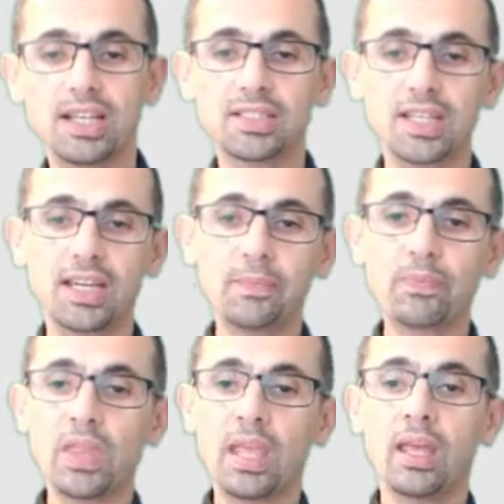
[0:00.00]
let's say.
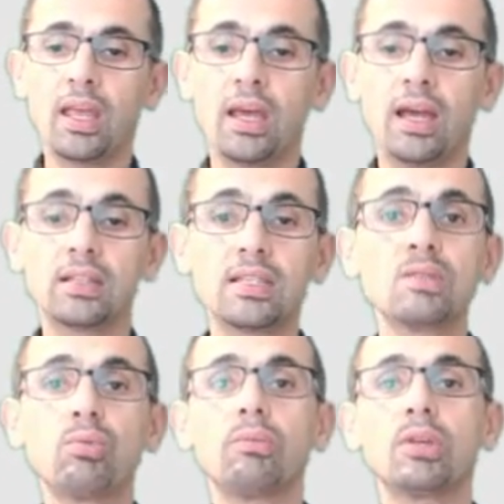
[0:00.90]
And
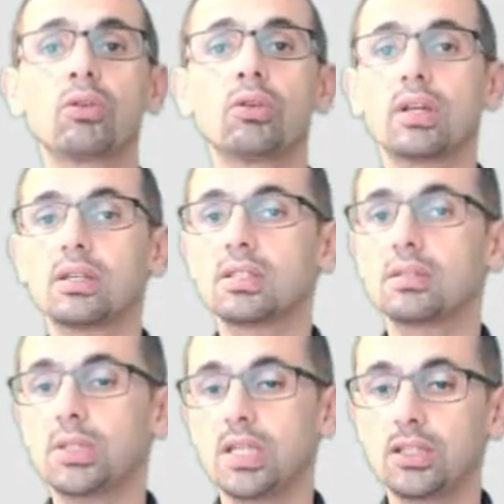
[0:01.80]
this is what we call
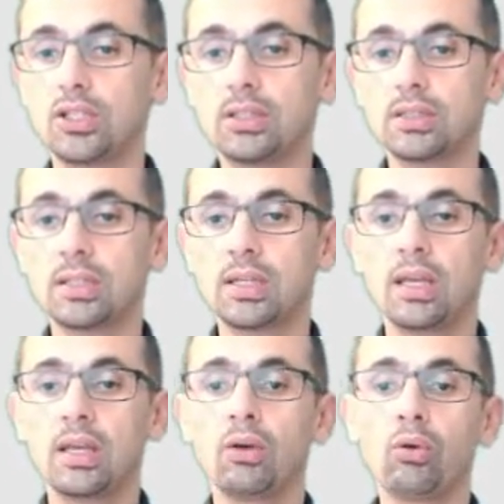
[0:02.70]
customizations.
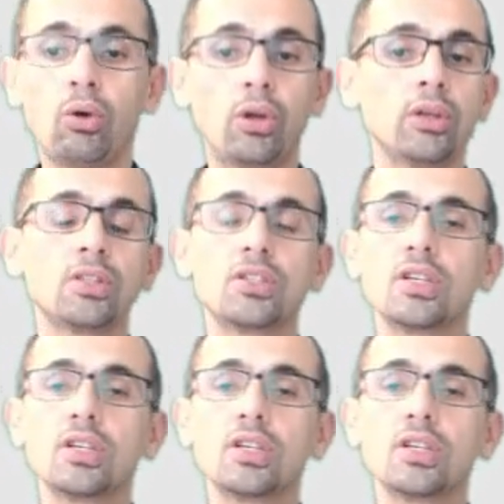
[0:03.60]
Or you can